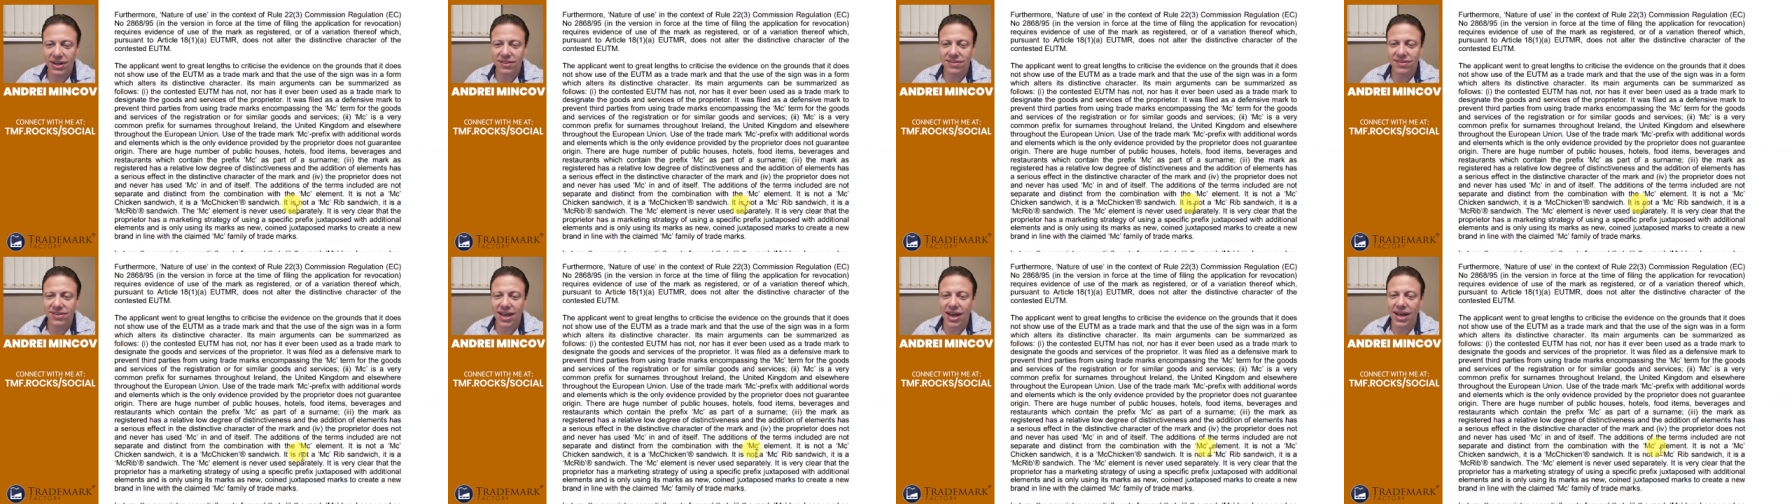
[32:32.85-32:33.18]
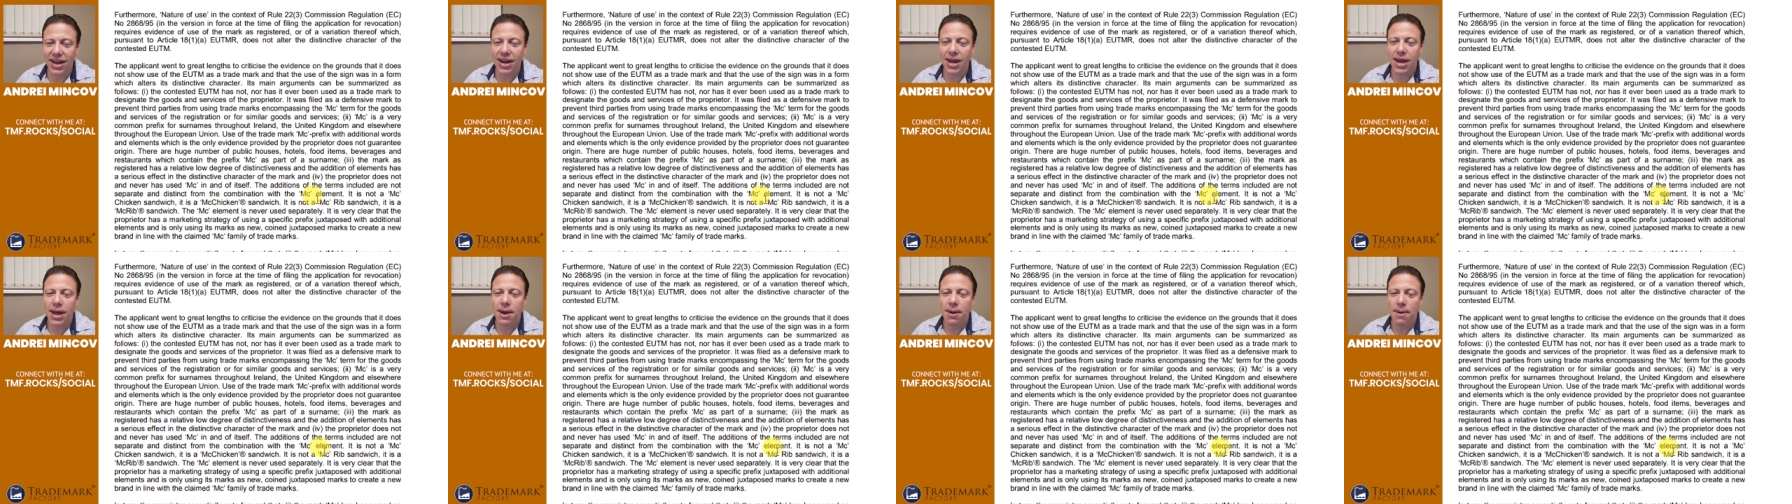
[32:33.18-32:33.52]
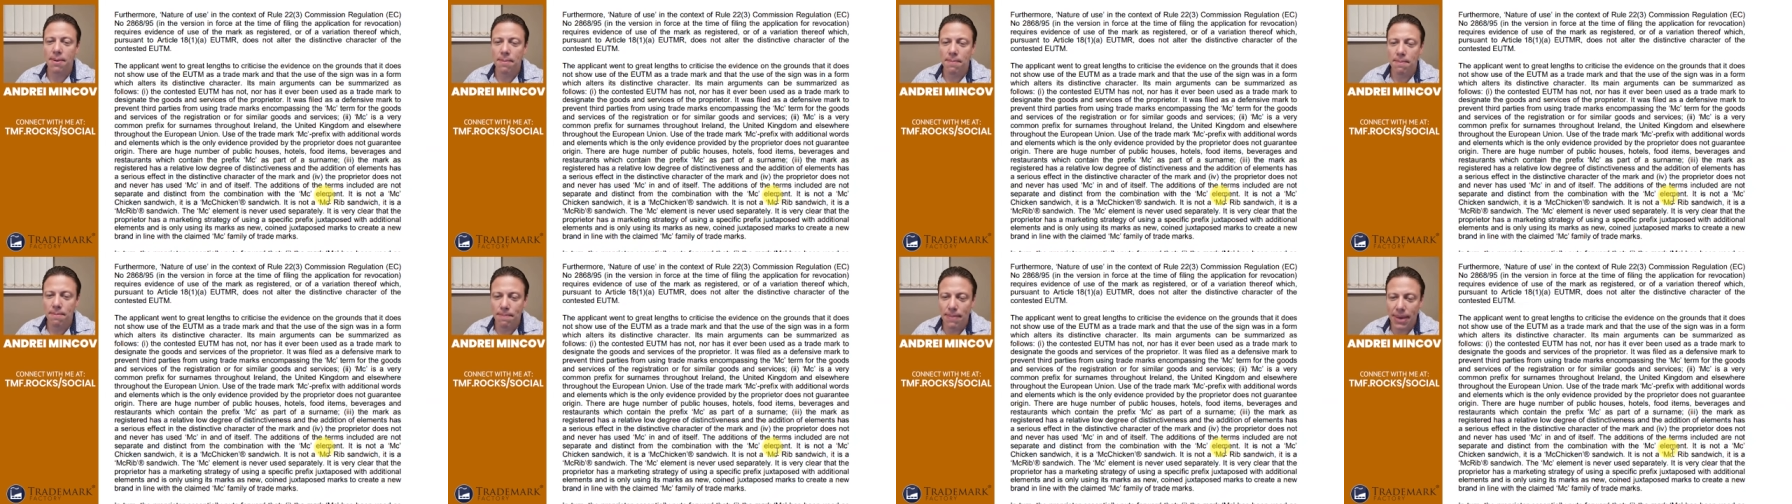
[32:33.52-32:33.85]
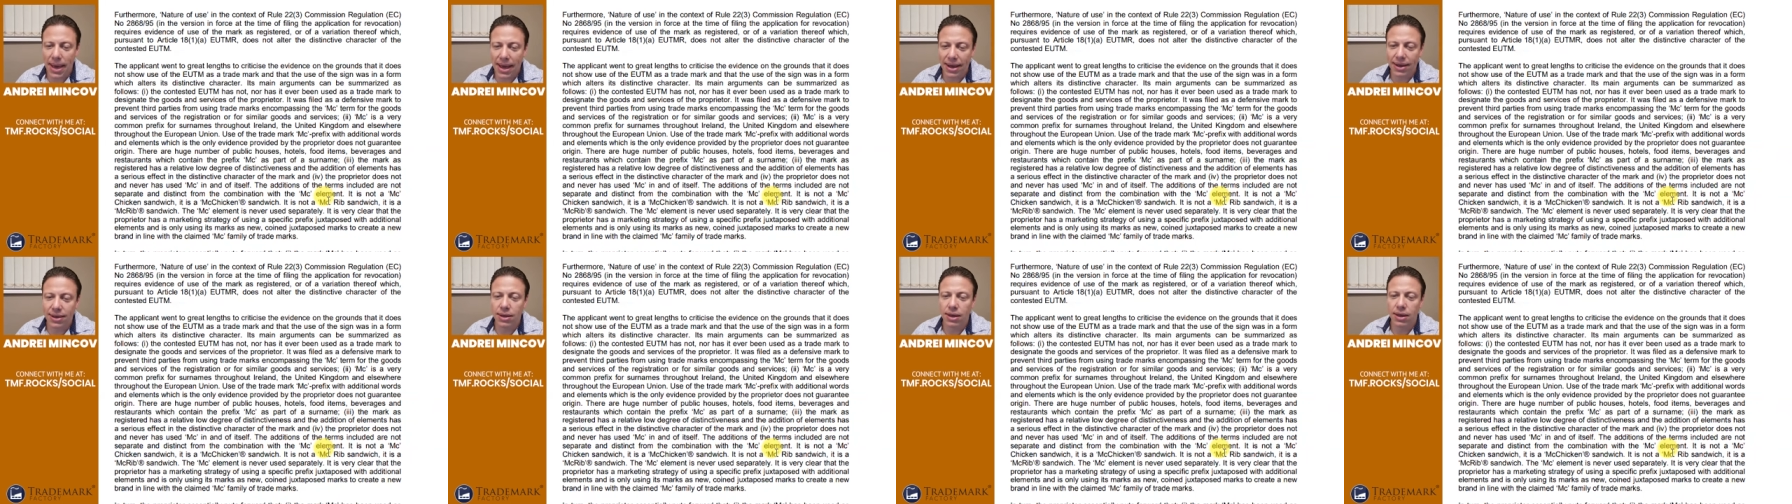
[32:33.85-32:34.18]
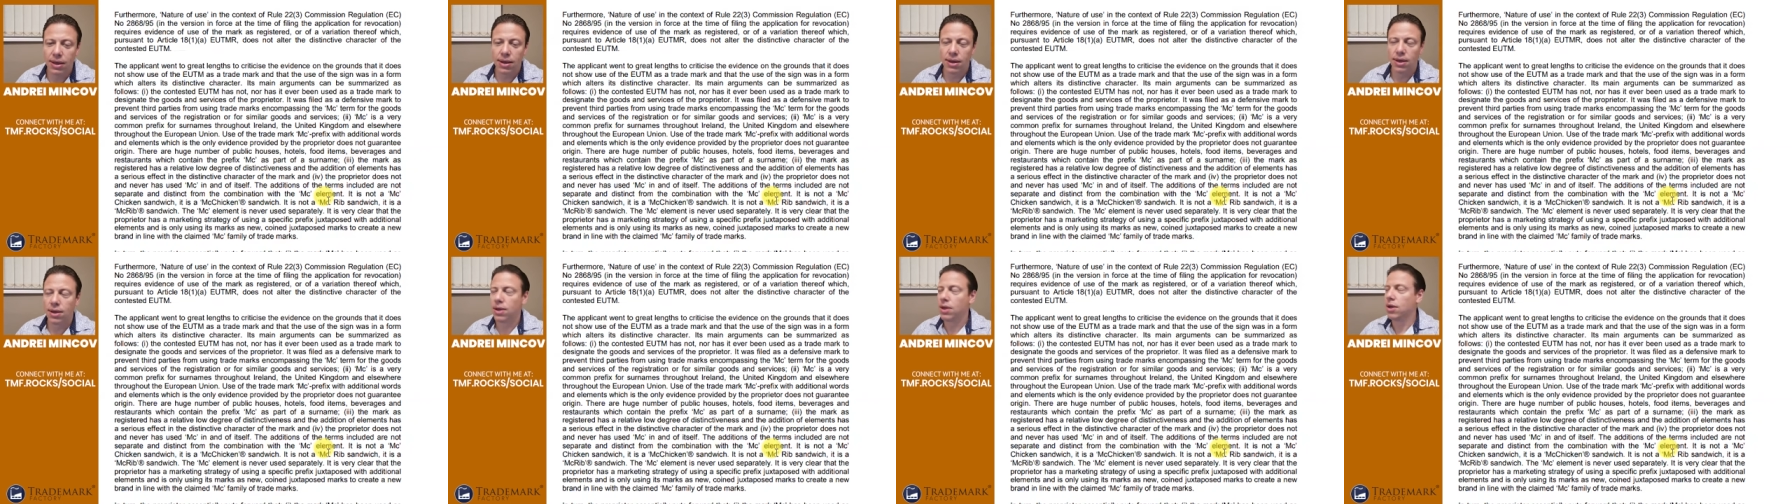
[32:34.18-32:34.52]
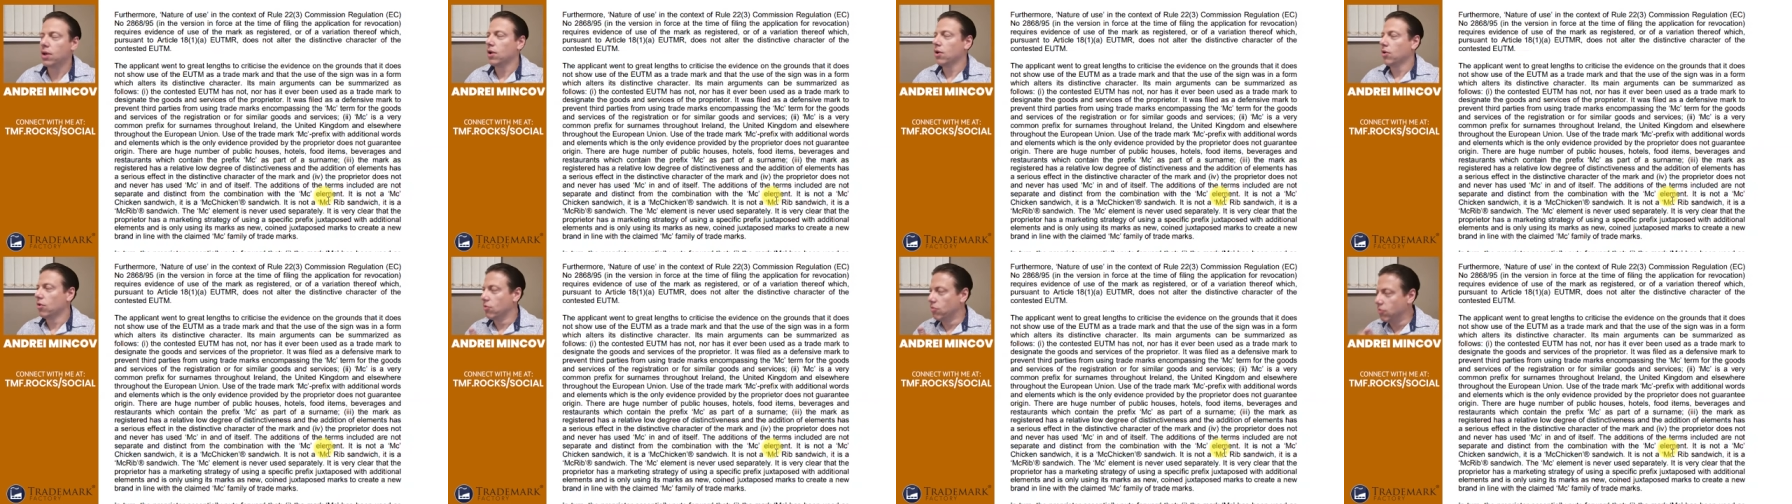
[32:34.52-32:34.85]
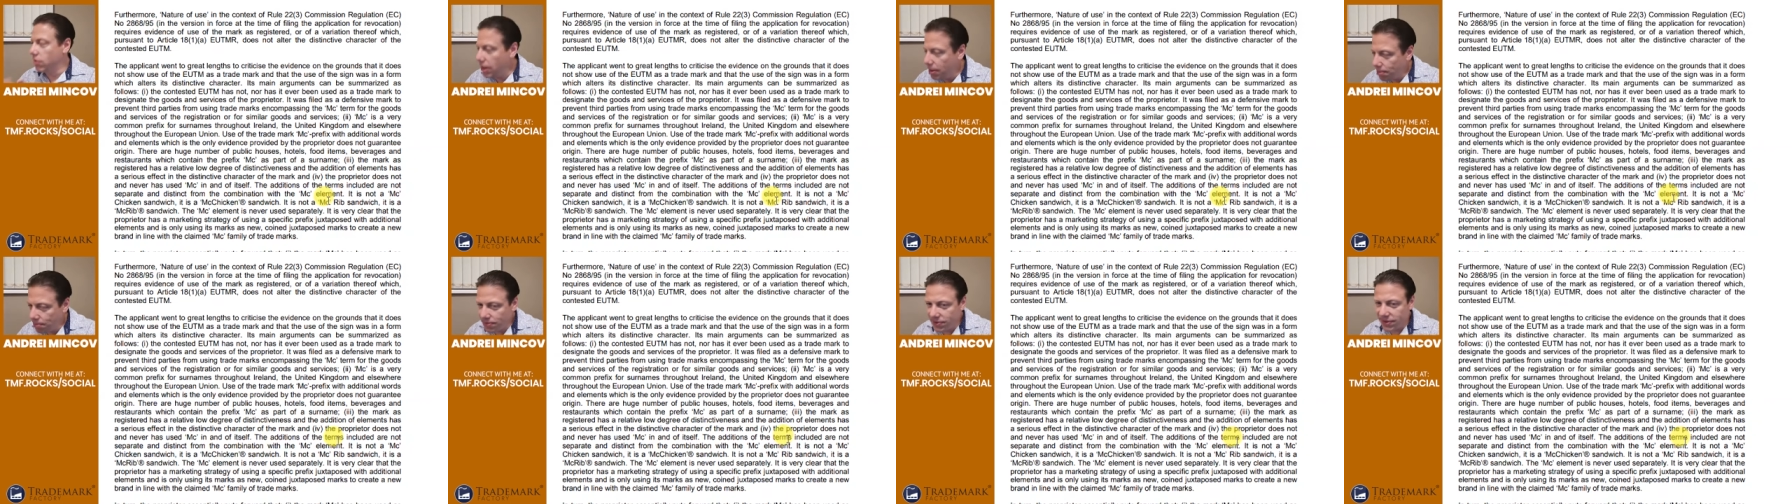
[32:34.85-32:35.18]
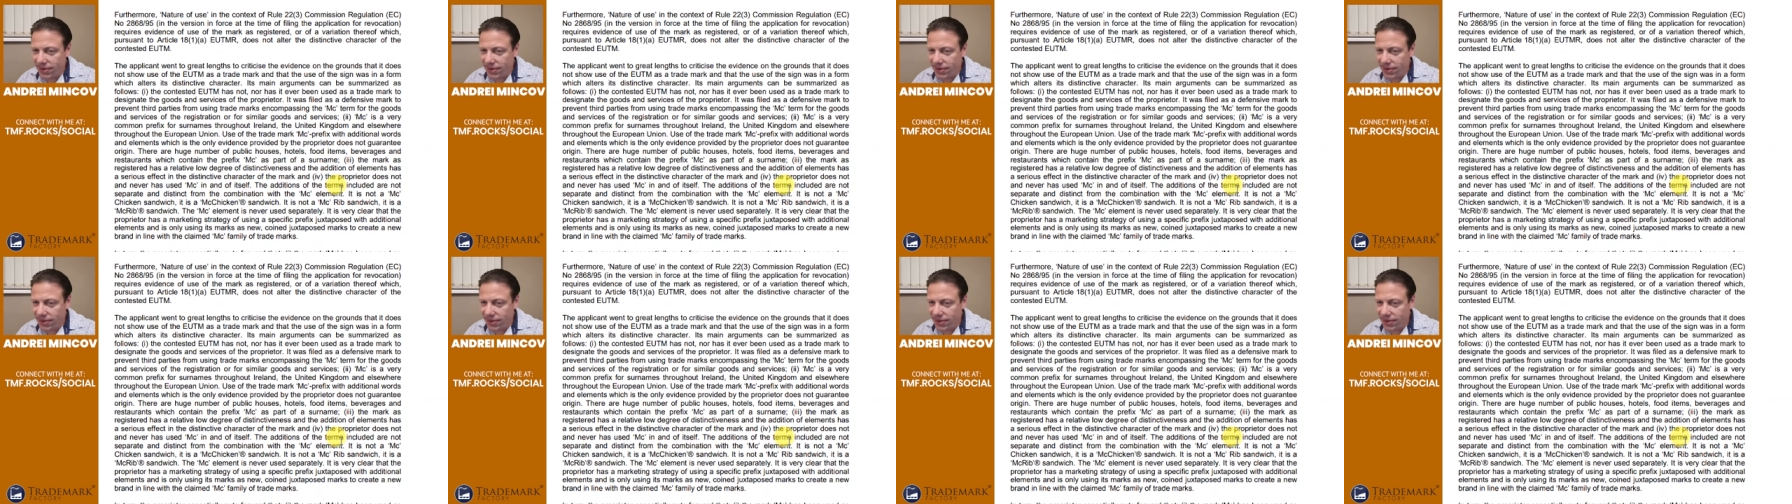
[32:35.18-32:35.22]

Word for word: It's not a Mac rib